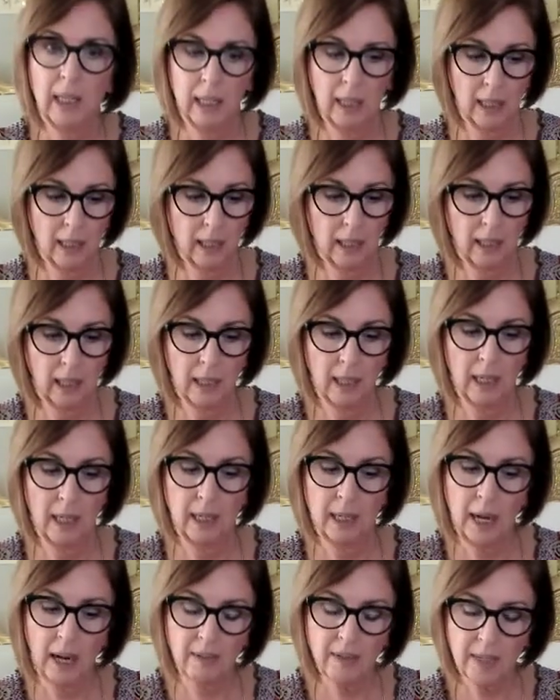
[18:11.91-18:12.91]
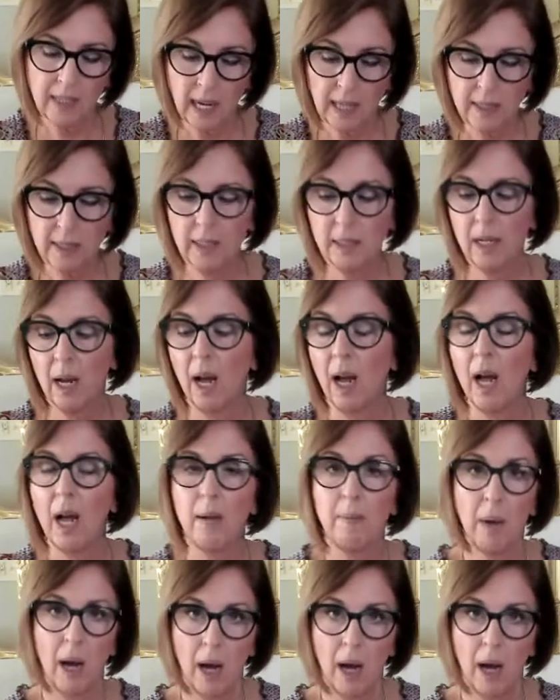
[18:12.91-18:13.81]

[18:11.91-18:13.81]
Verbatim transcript: and have sexy time,